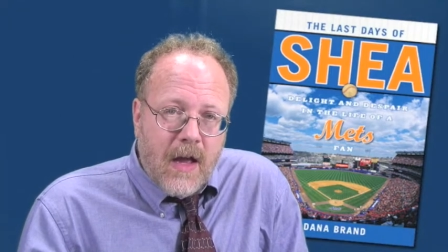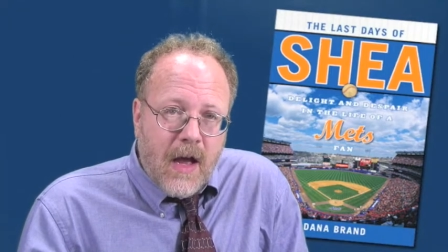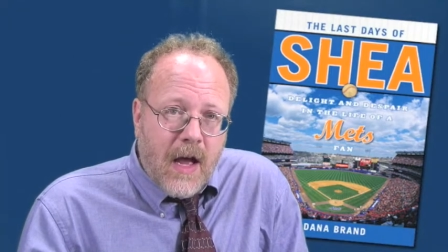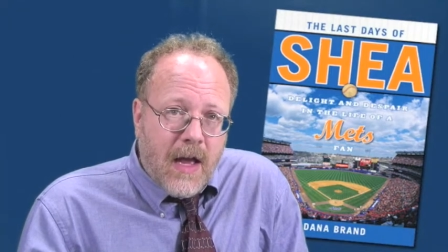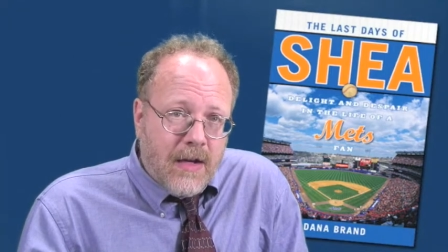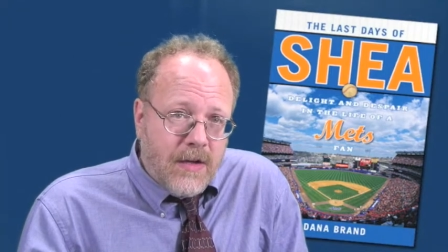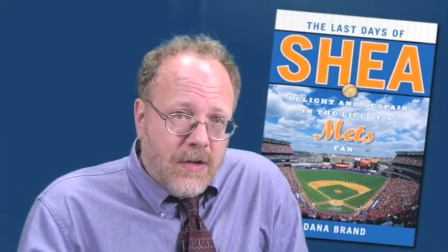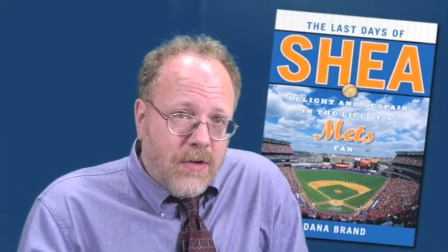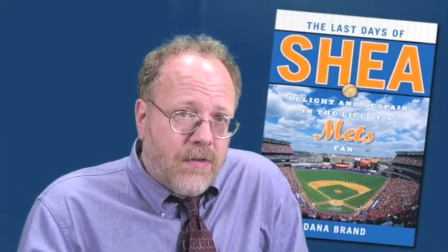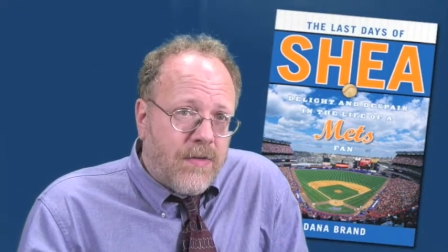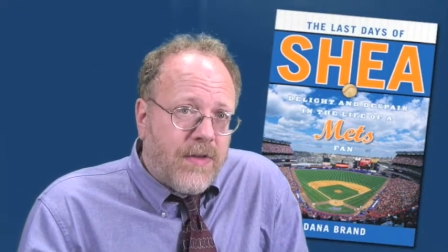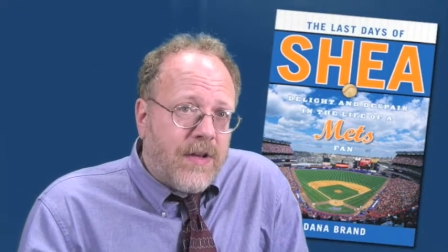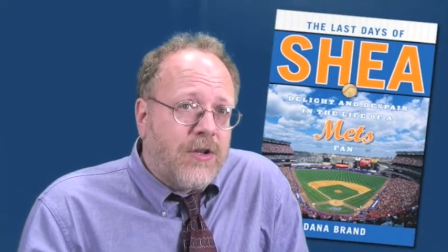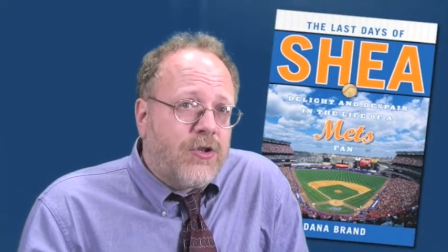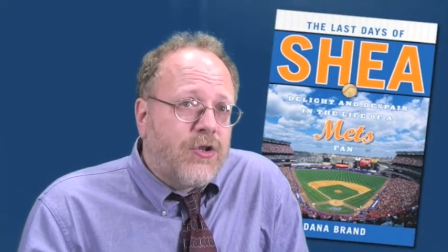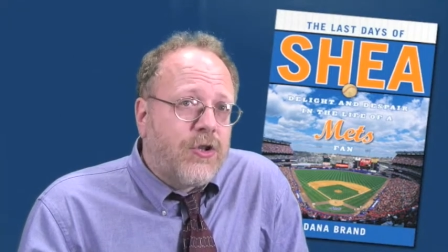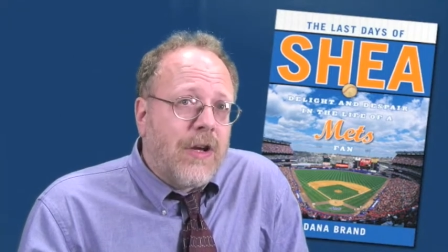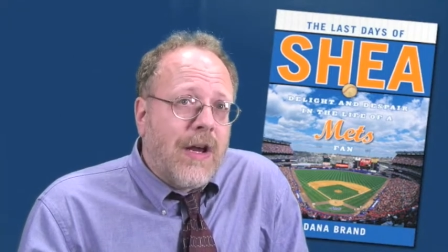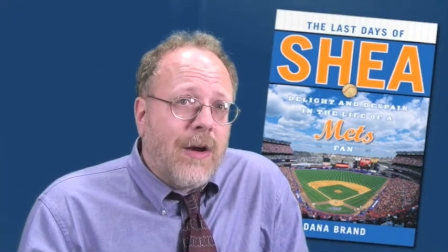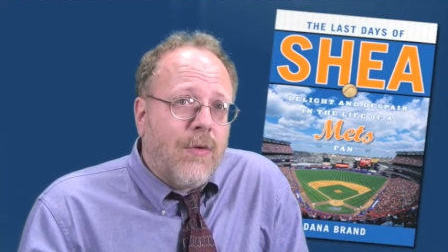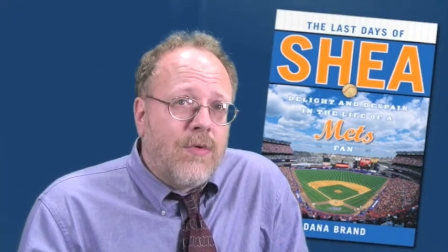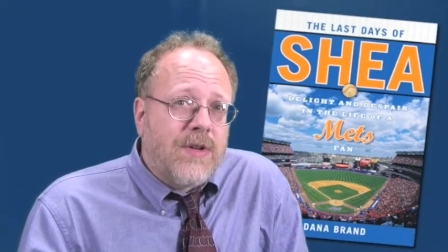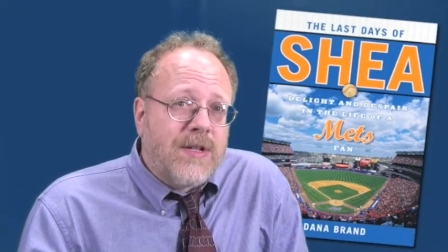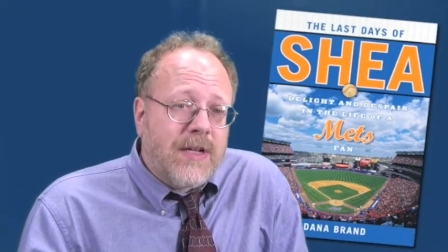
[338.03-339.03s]
I knew that
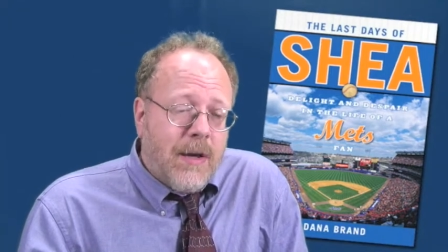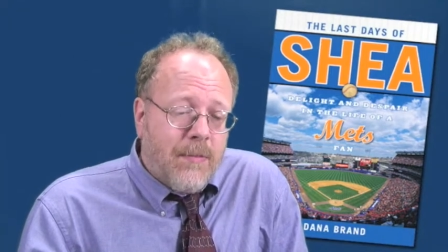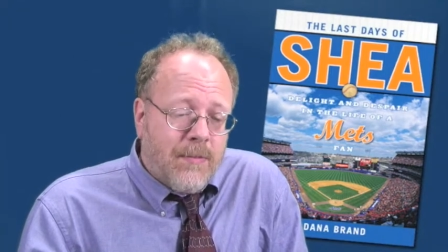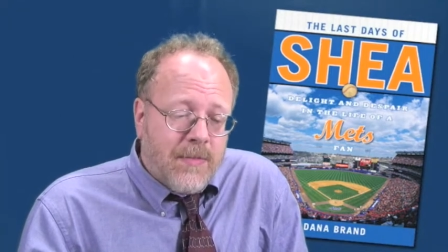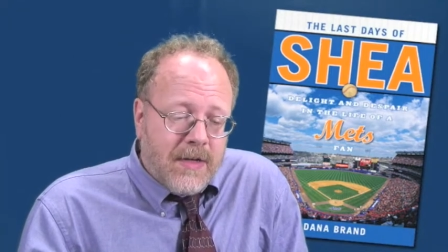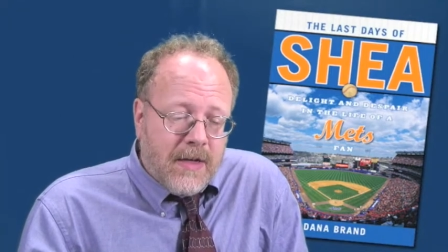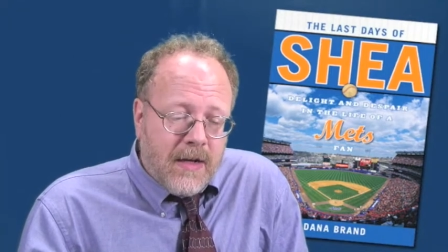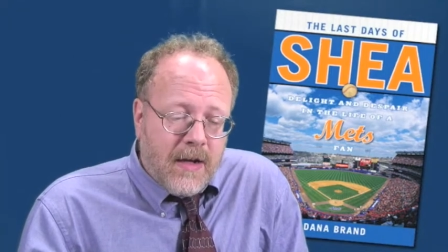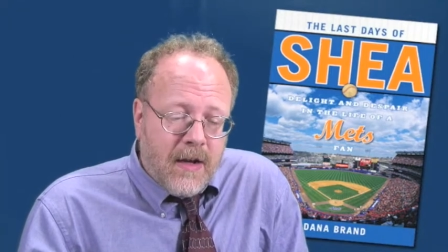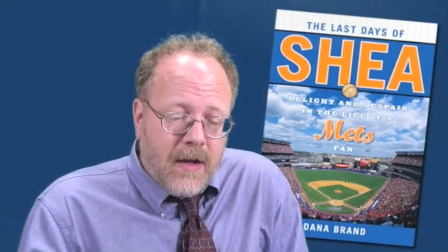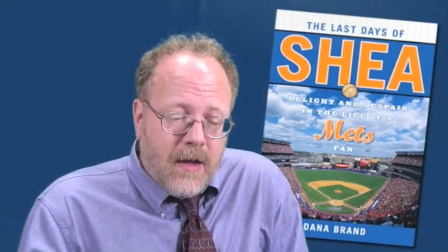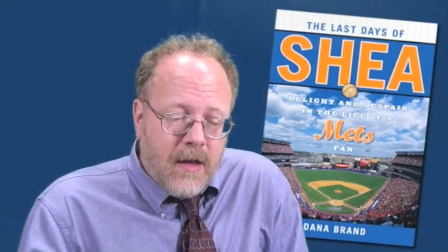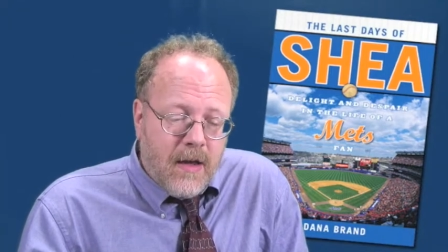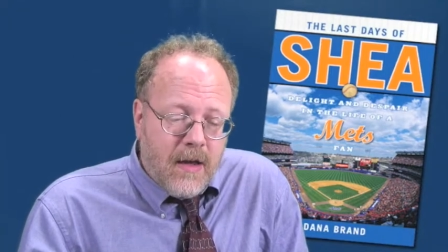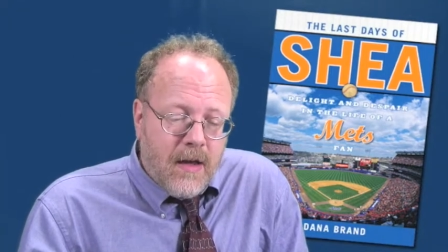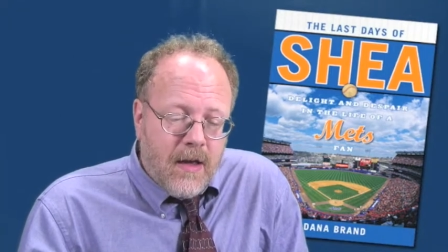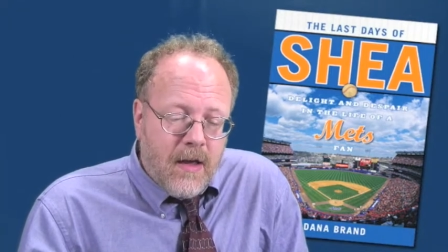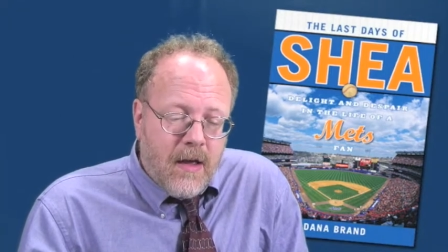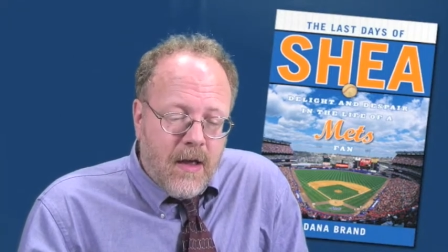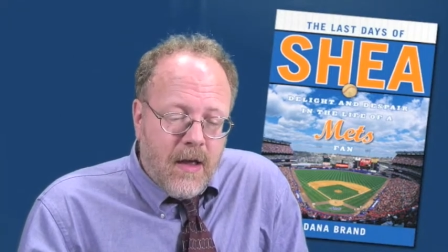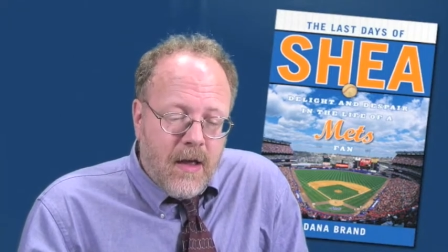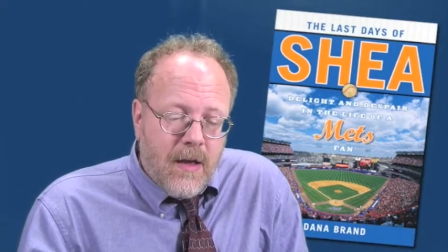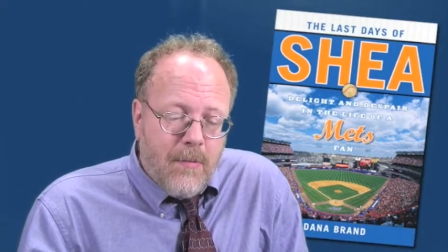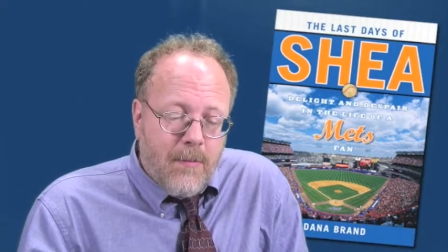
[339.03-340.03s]
Shea was empty,
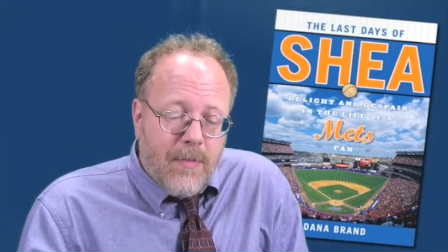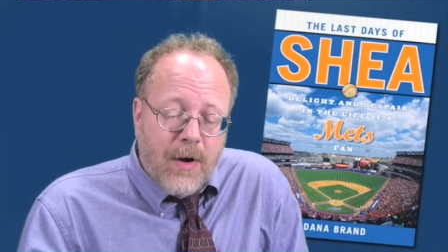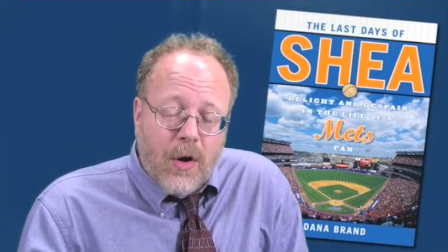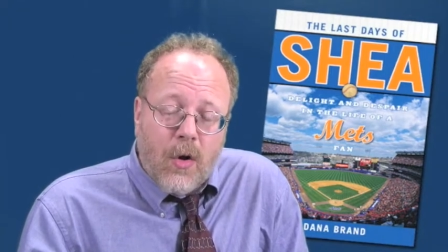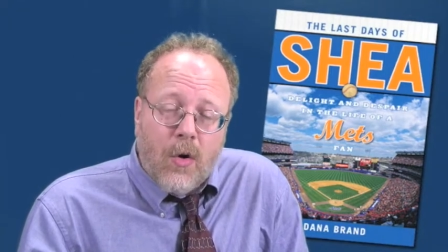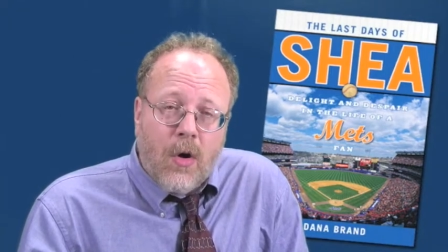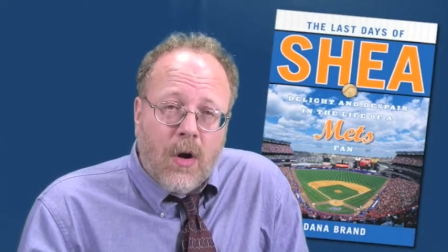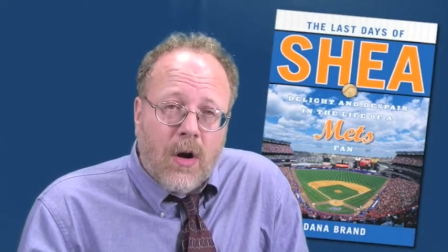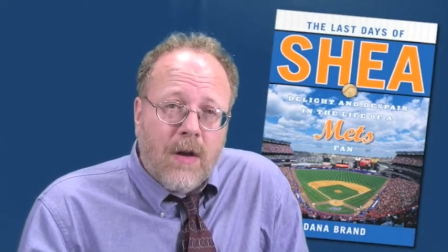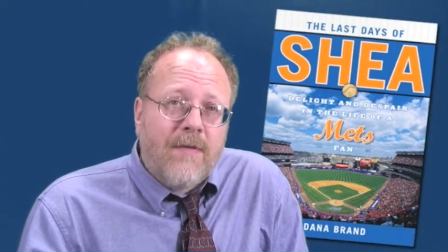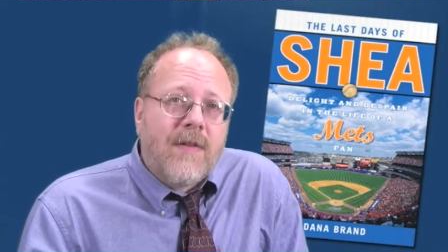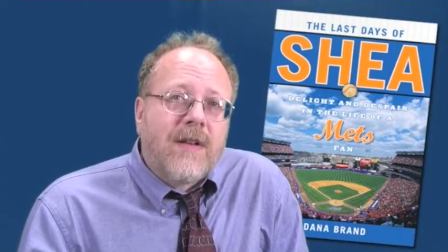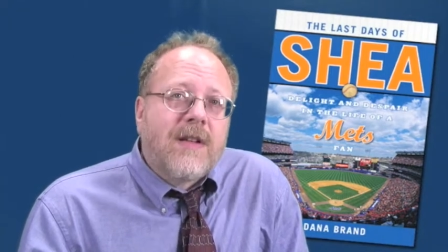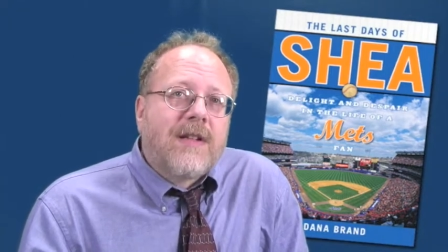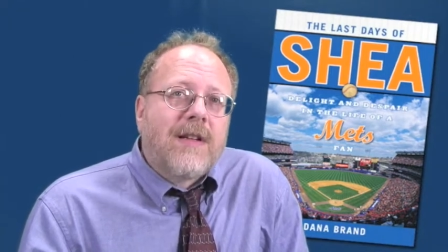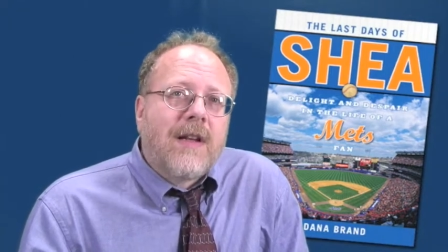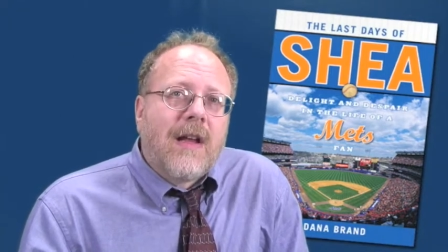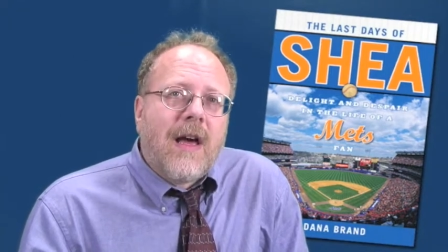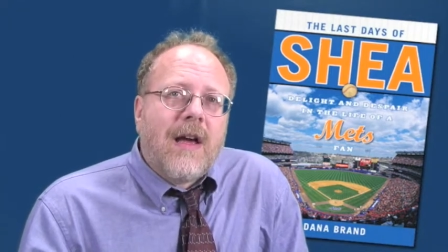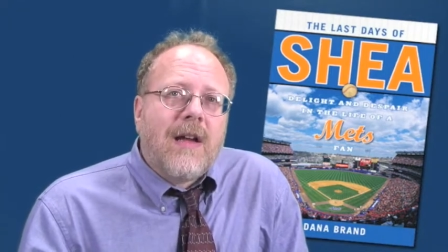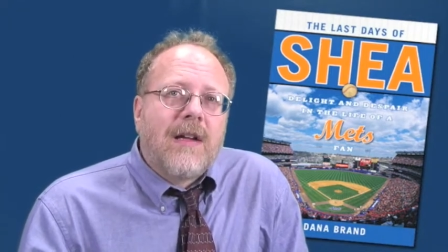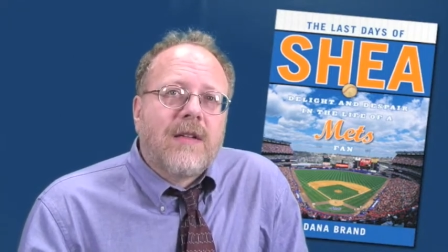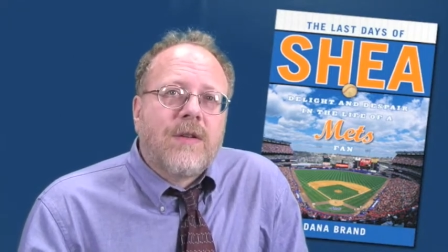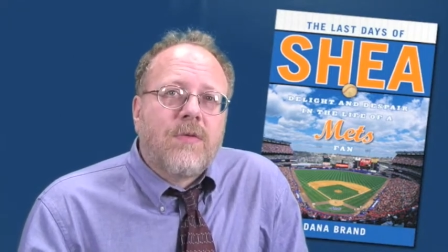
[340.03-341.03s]
but all of its
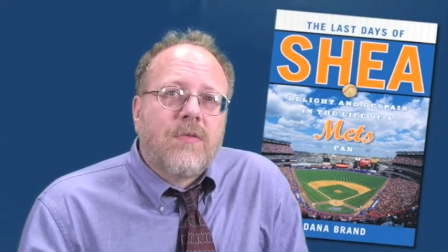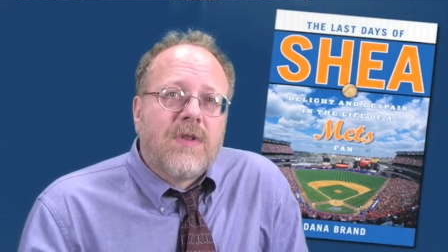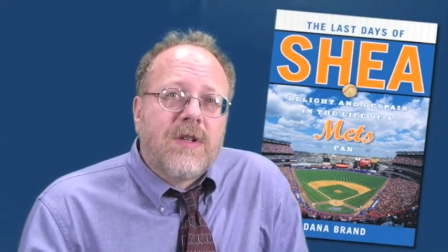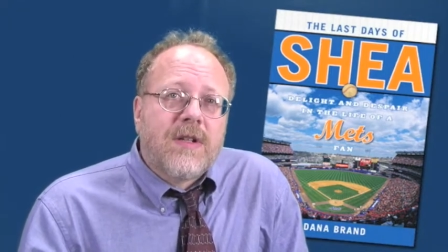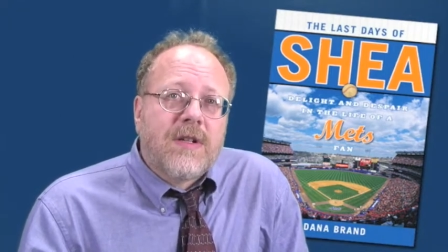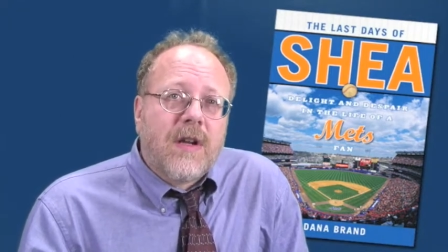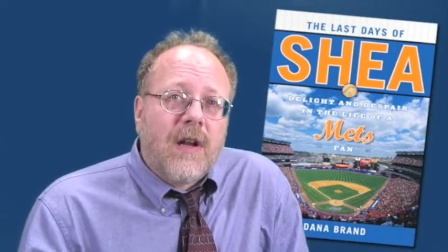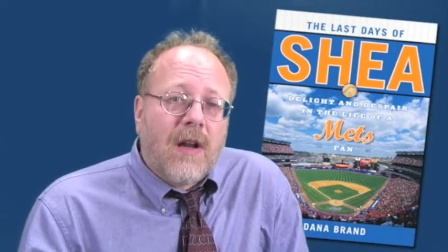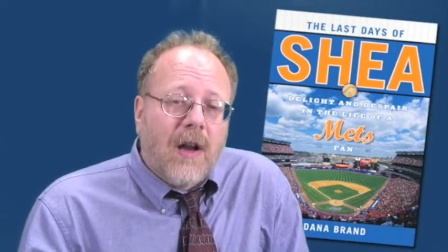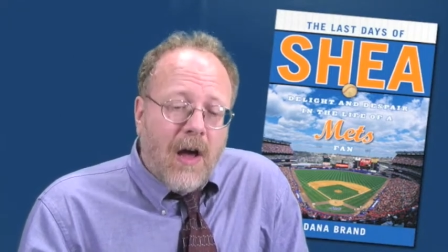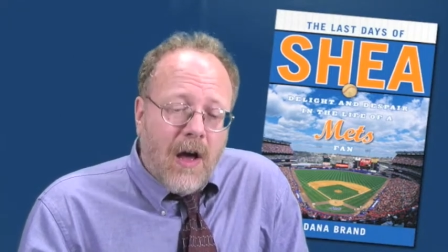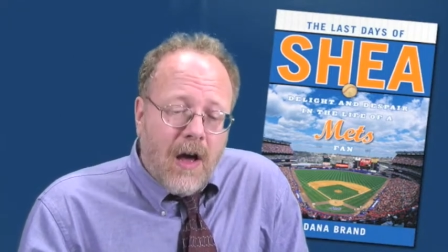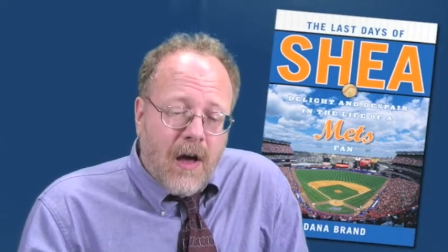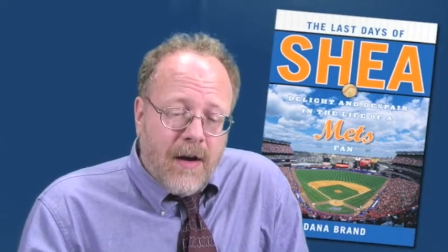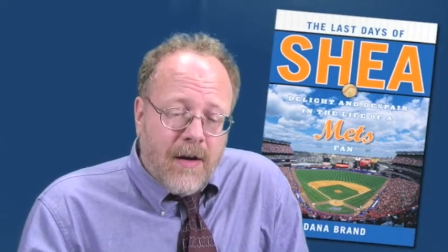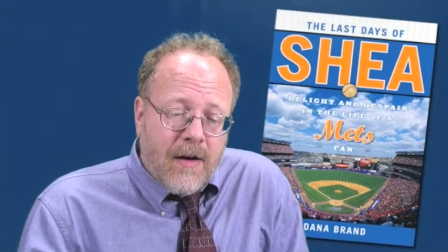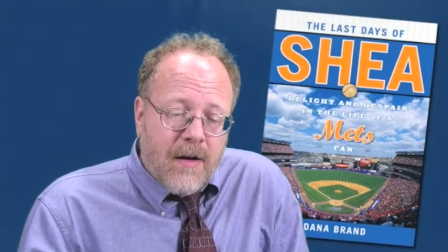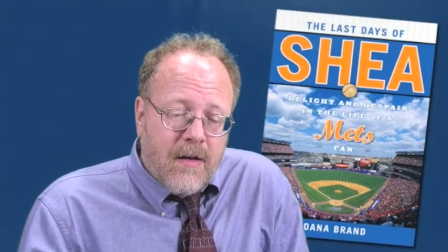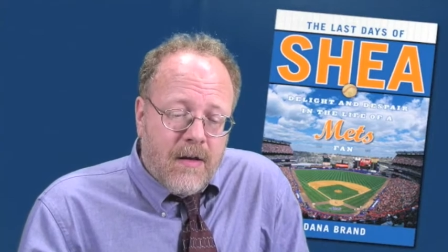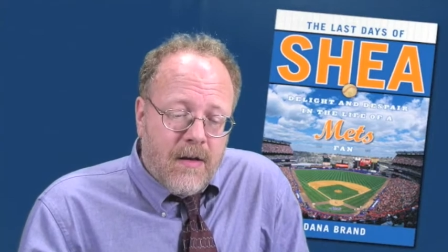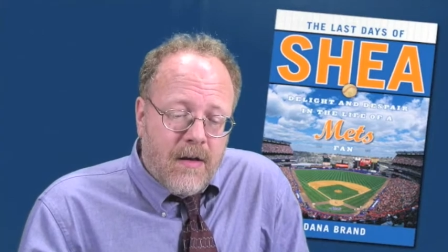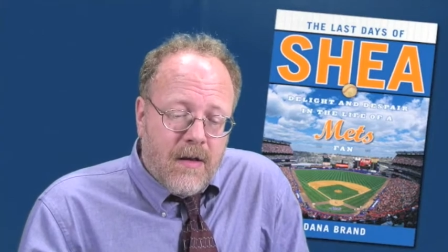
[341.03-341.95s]
lights were still on.